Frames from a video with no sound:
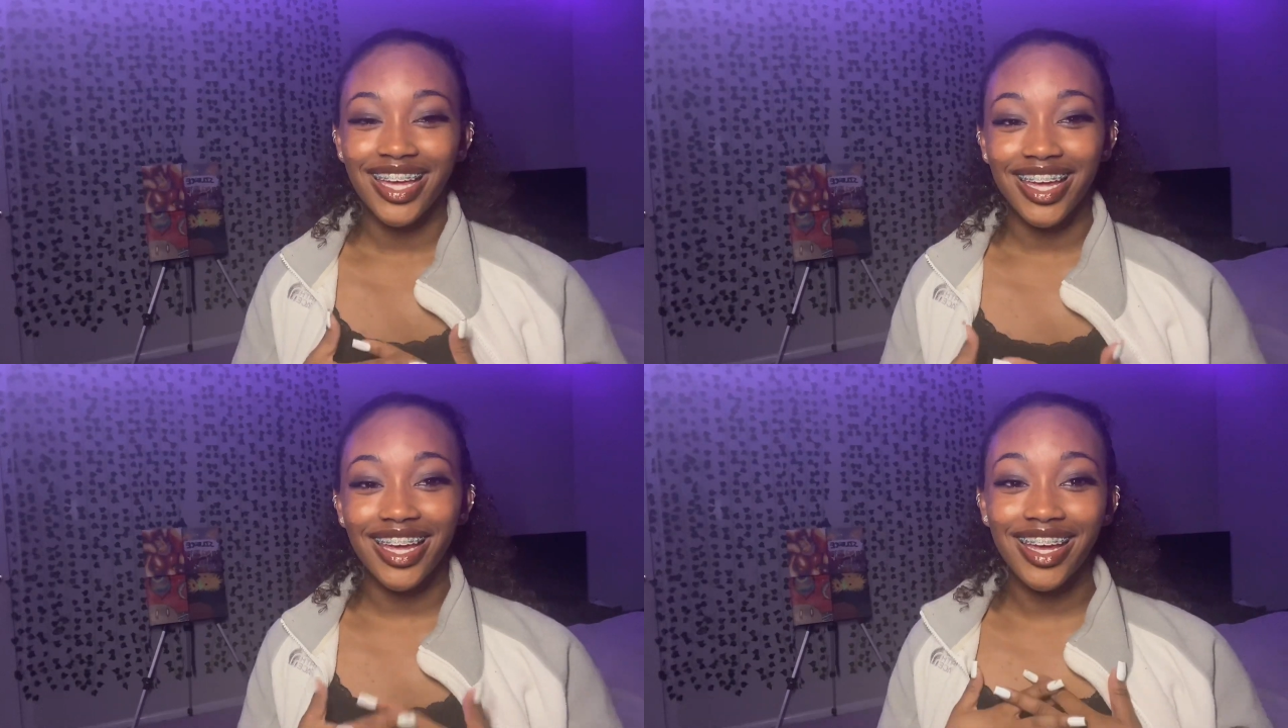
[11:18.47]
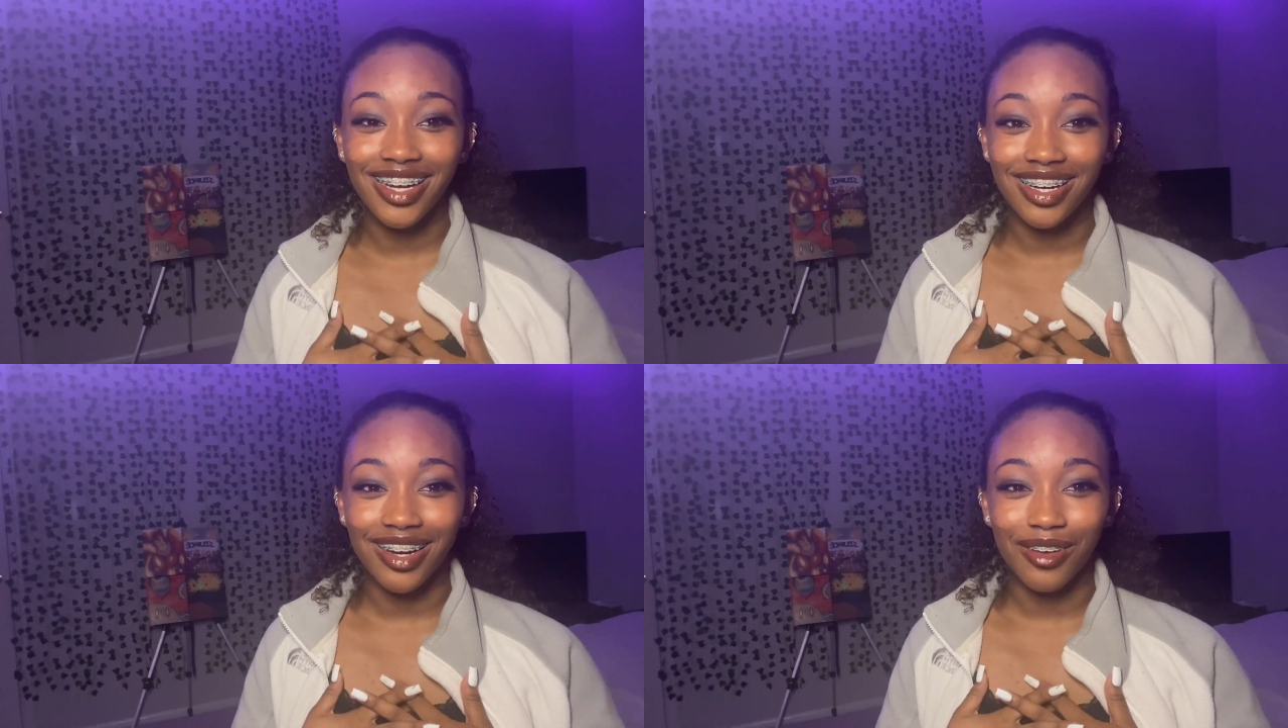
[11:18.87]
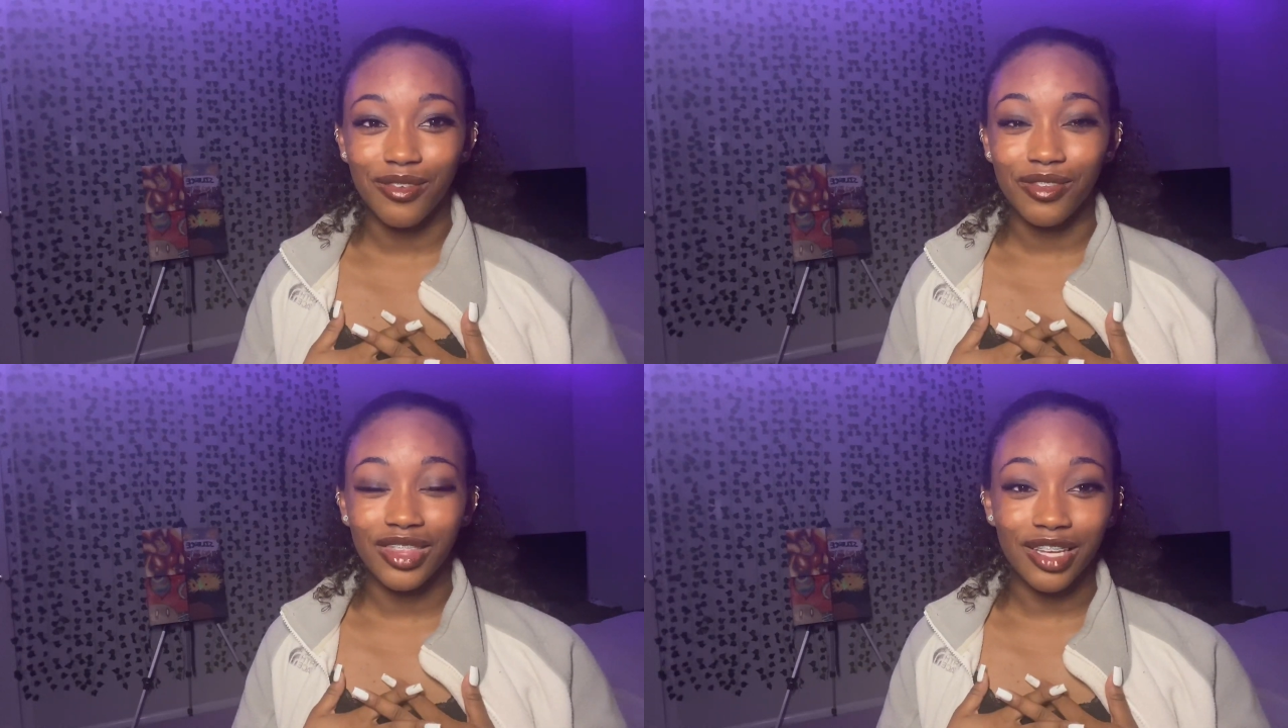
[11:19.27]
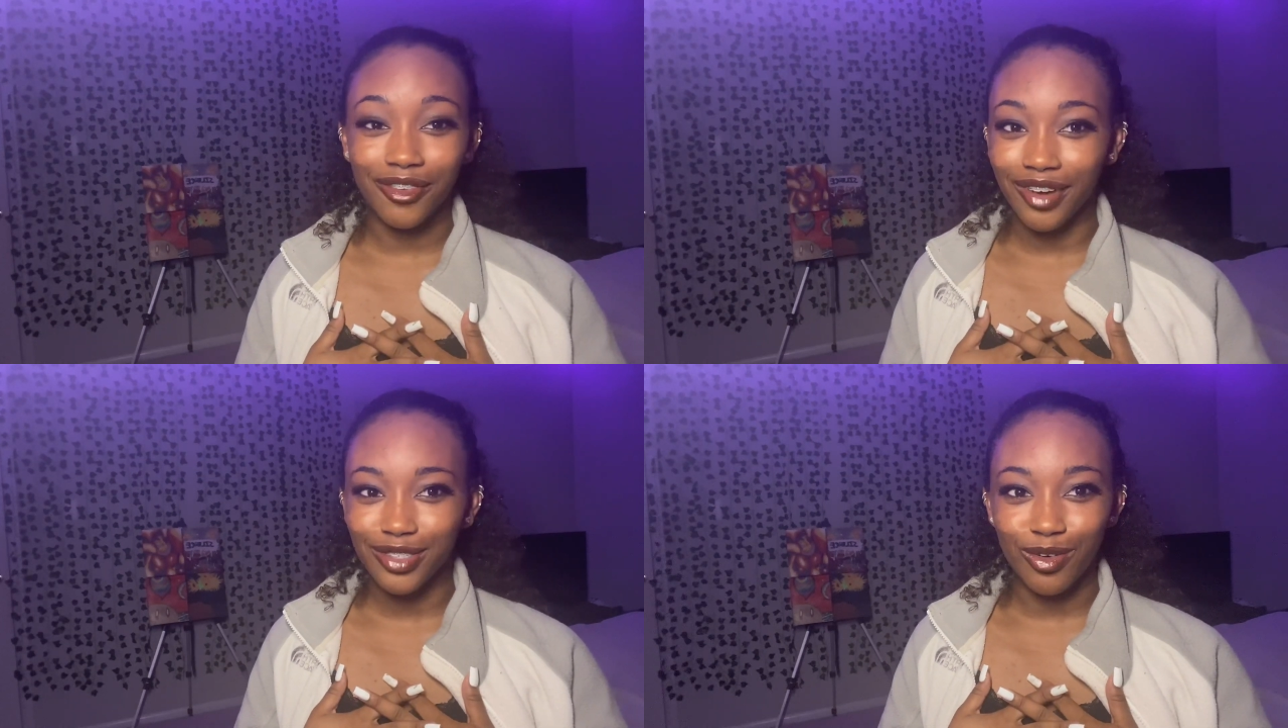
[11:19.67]
And thank you
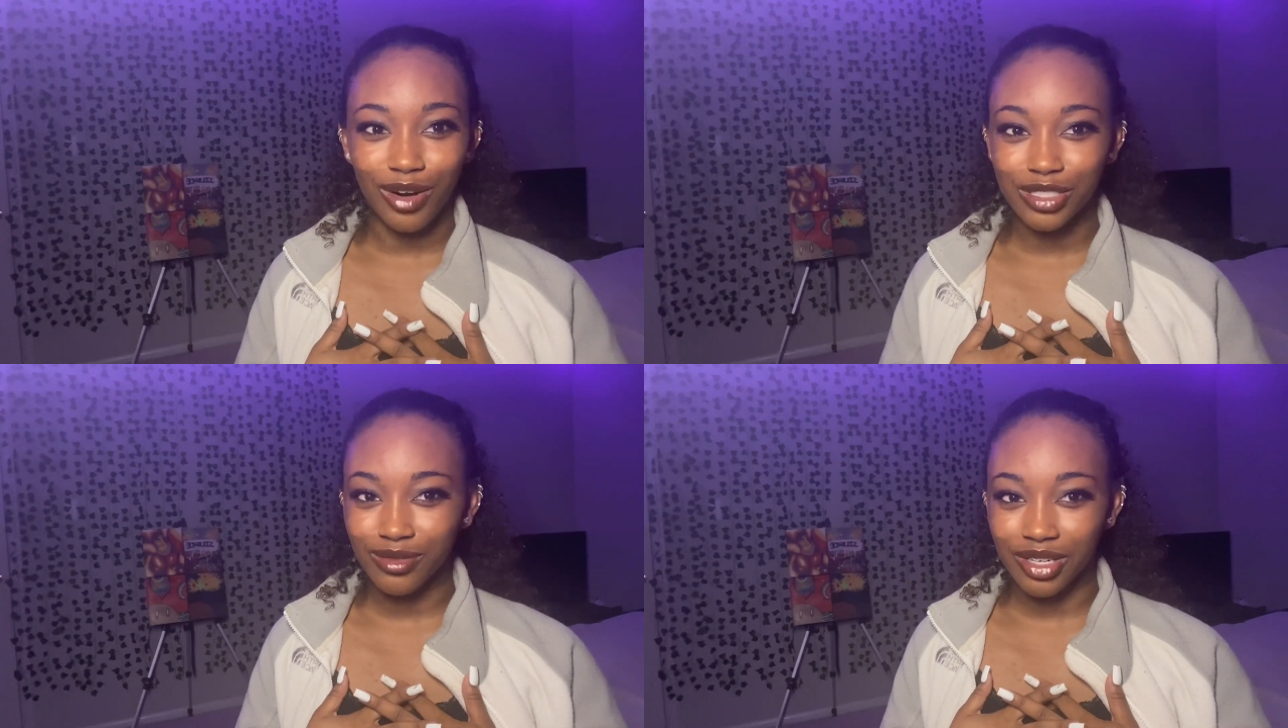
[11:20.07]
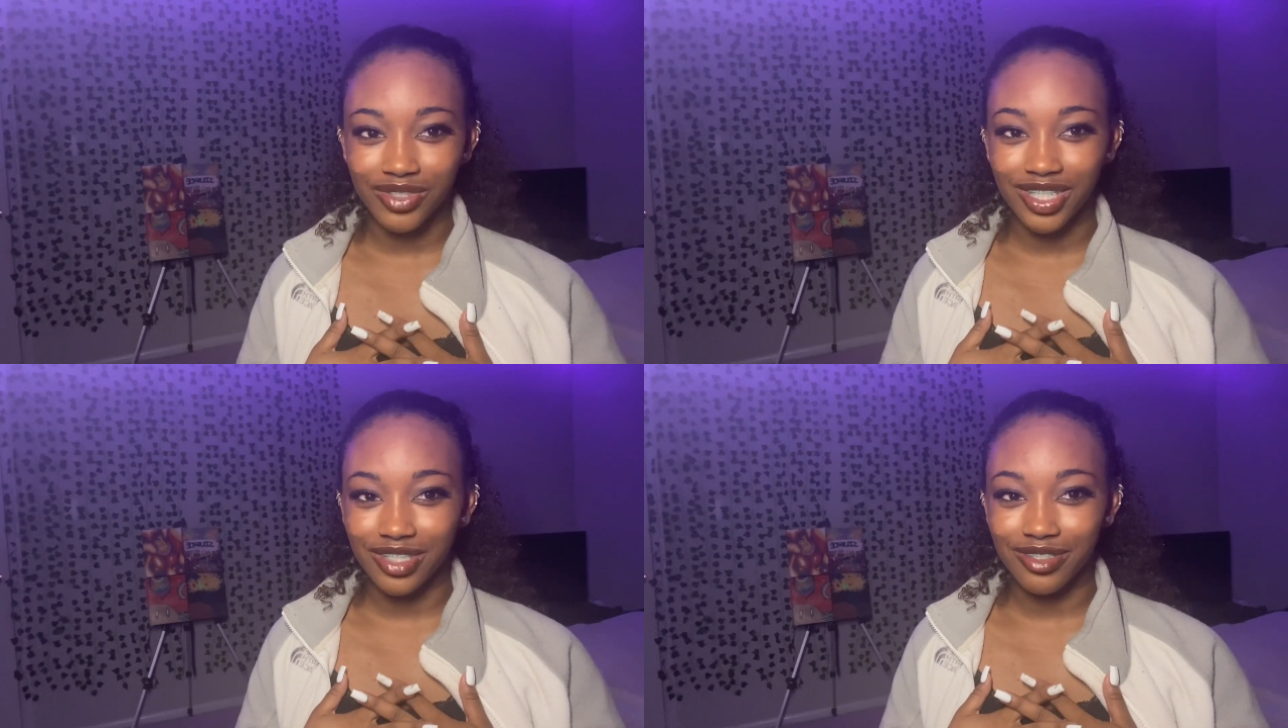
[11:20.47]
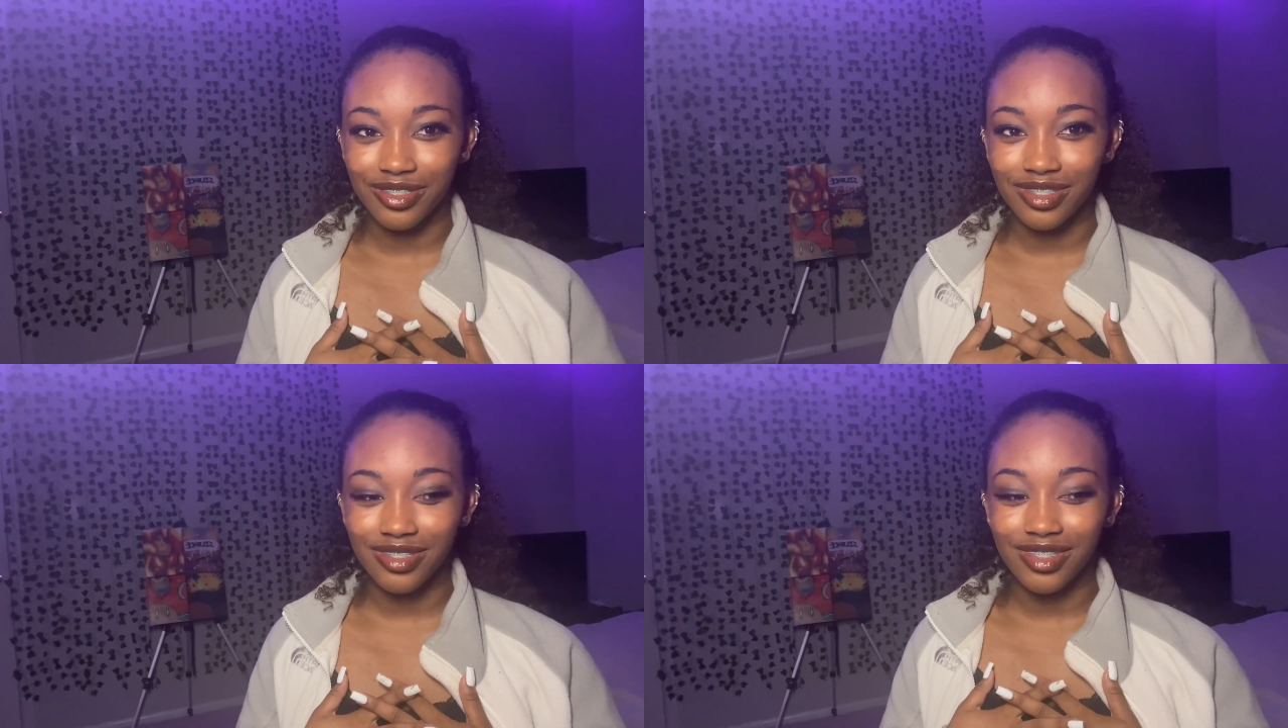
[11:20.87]
guys for watching my videos.